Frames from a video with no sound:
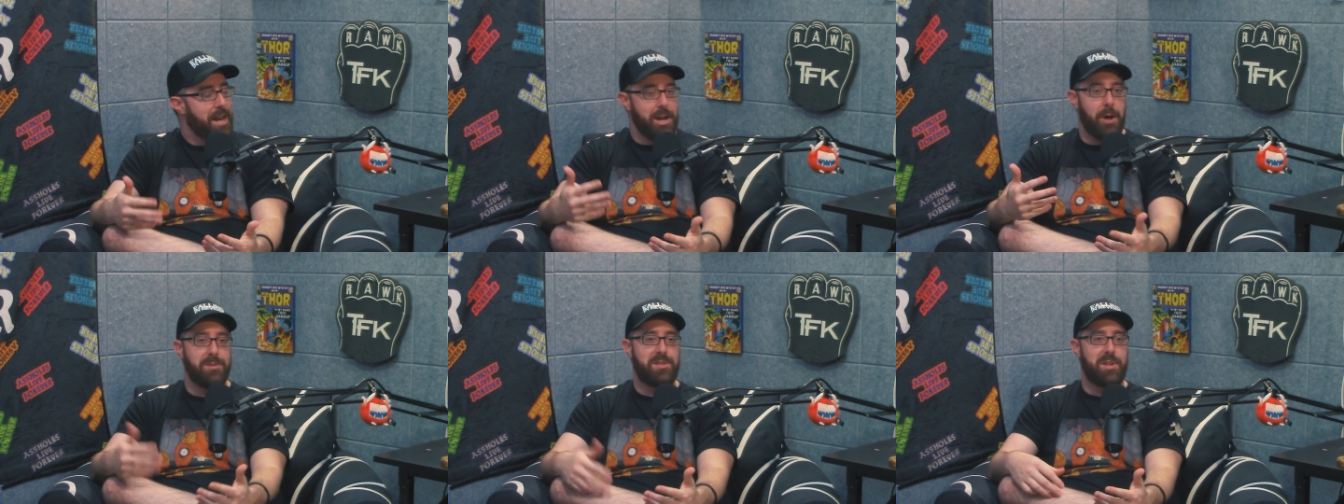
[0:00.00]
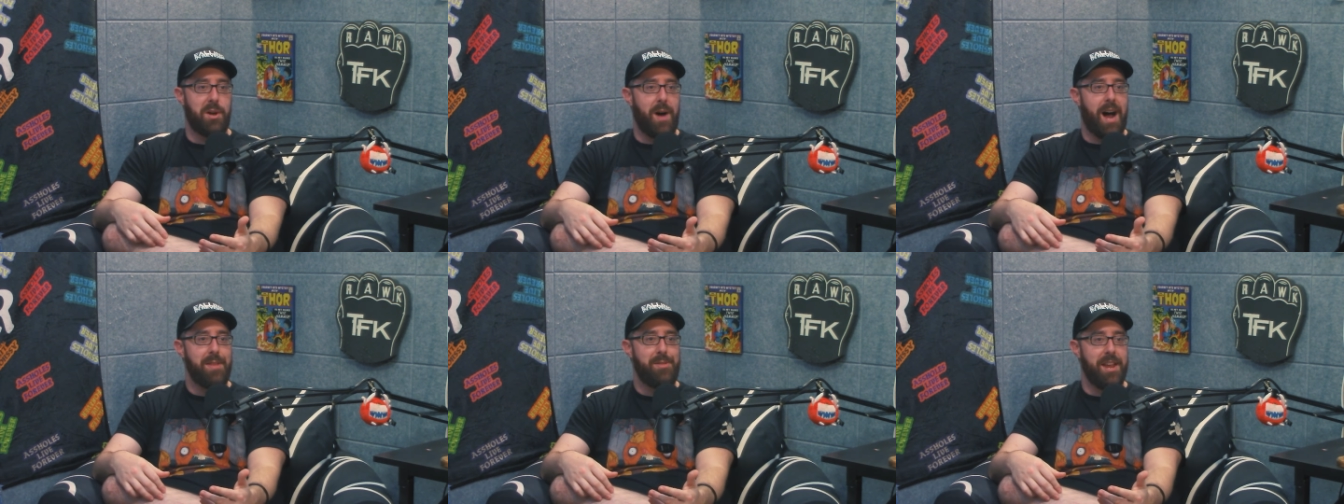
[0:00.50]
you know mm-hmm. so
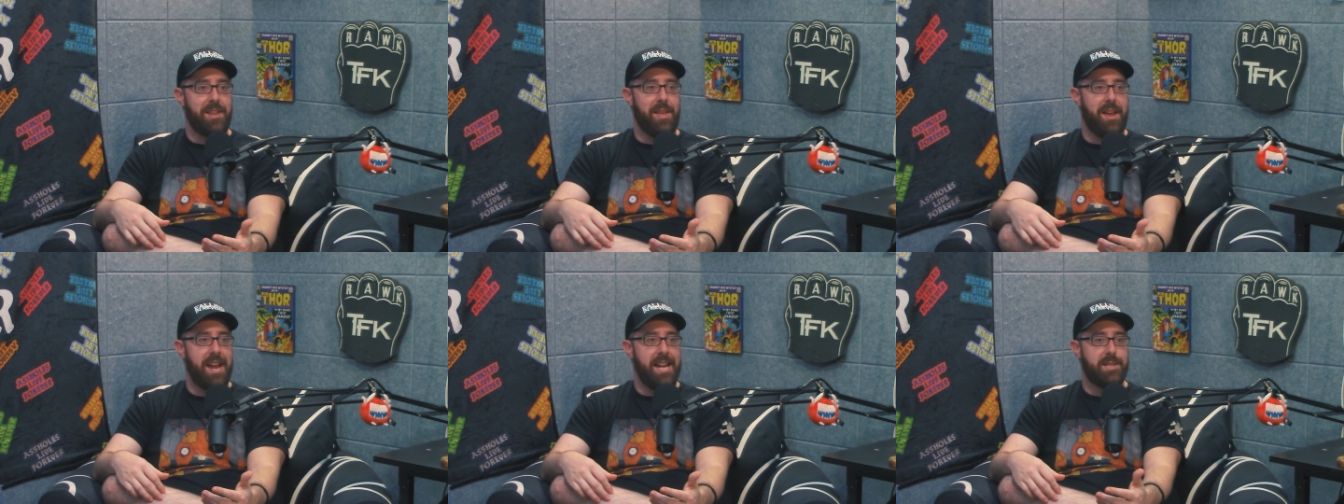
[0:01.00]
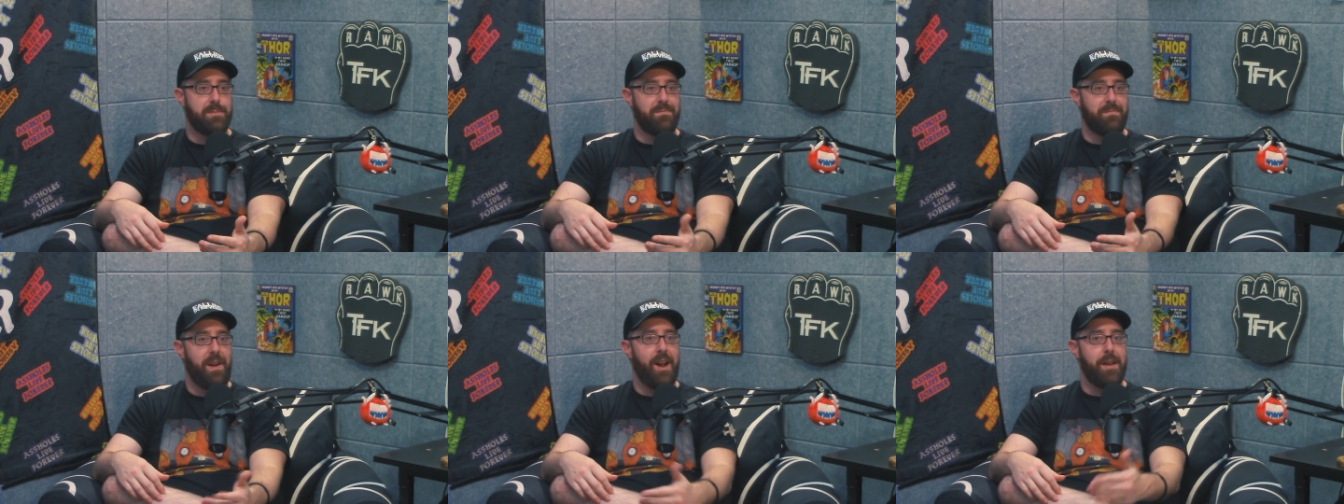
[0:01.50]
I think that it's
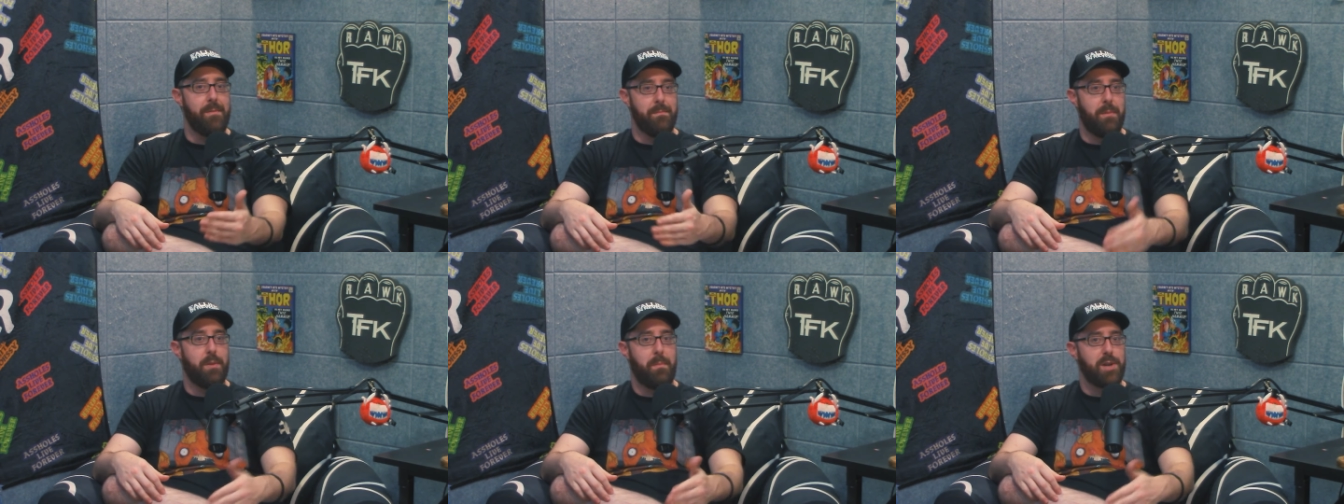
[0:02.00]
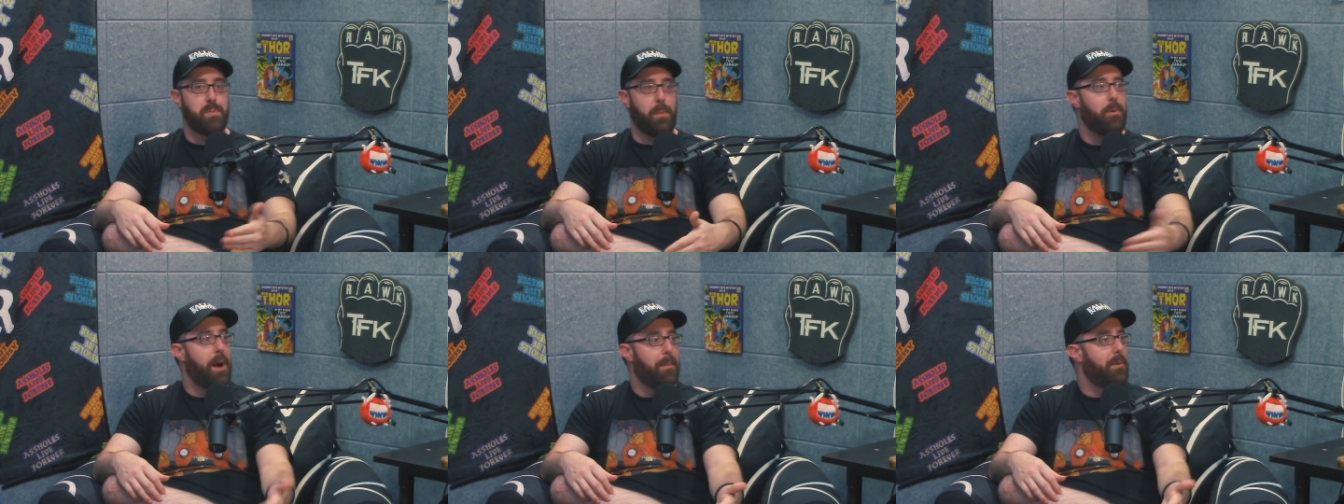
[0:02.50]
very much more
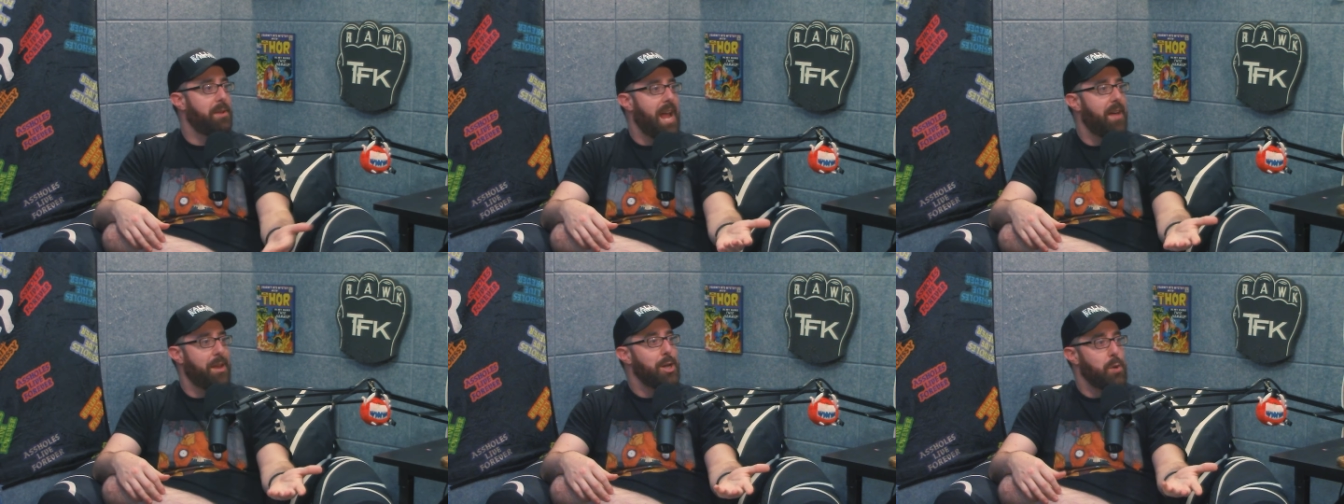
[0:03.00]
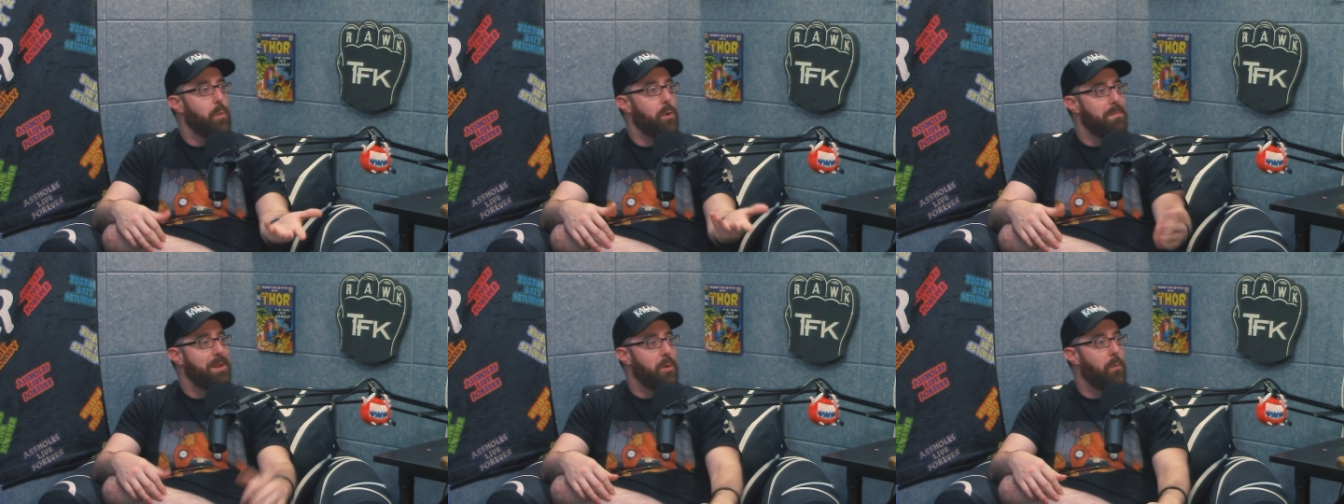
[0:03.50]
probable yeah that you
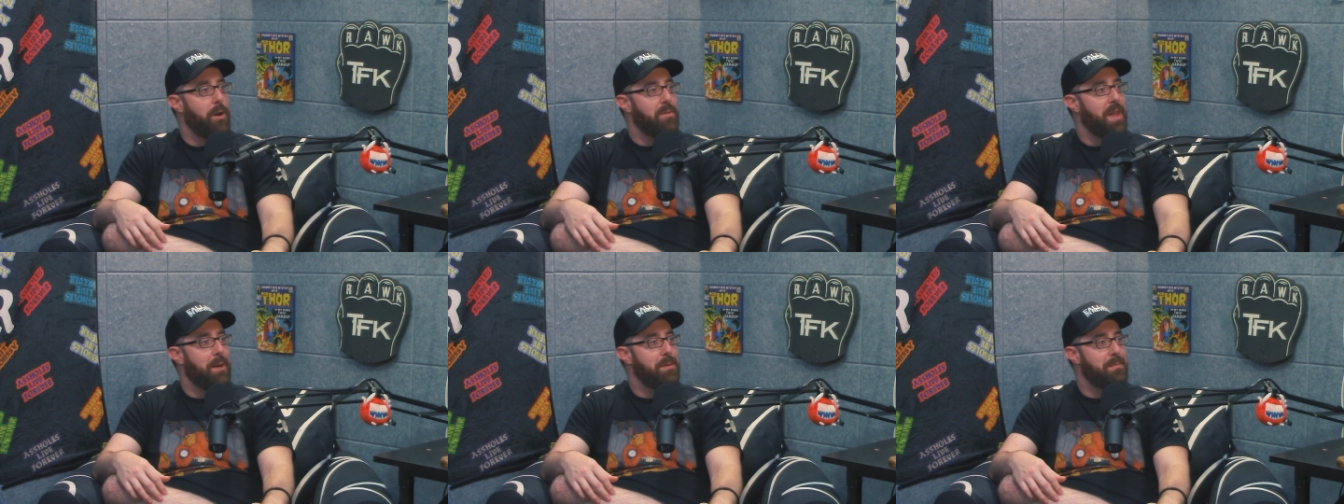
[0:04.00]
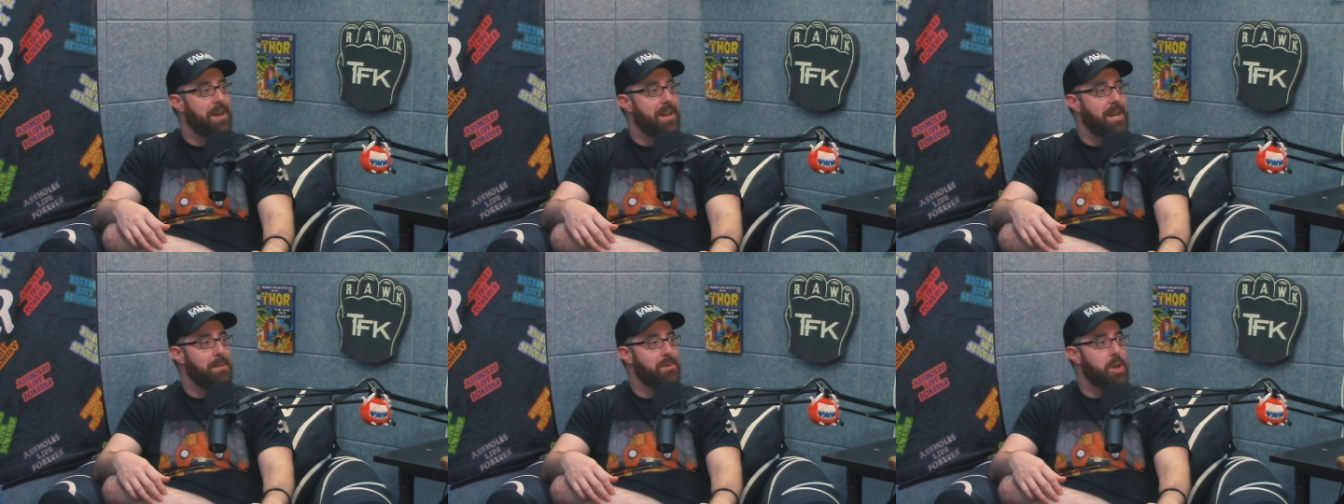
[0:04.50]
would be the one that would
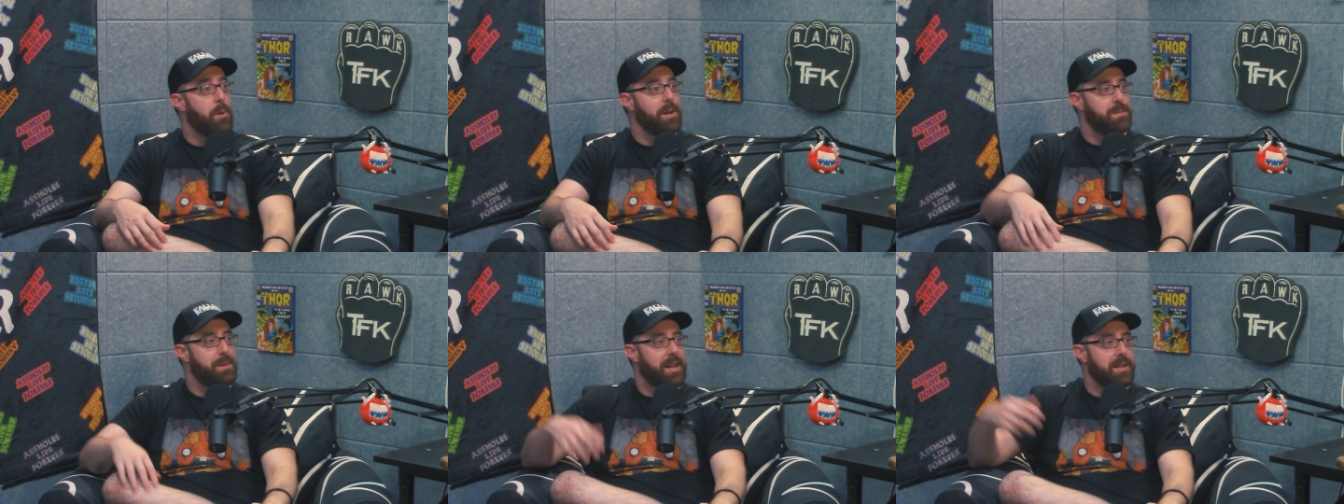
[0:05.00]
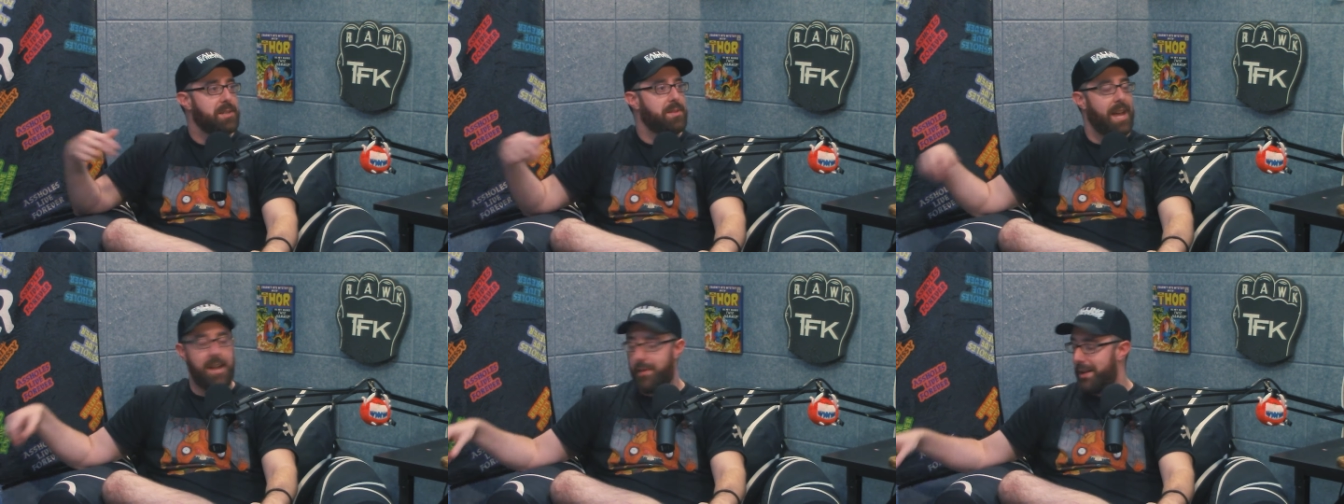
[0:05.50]
be noticed because of that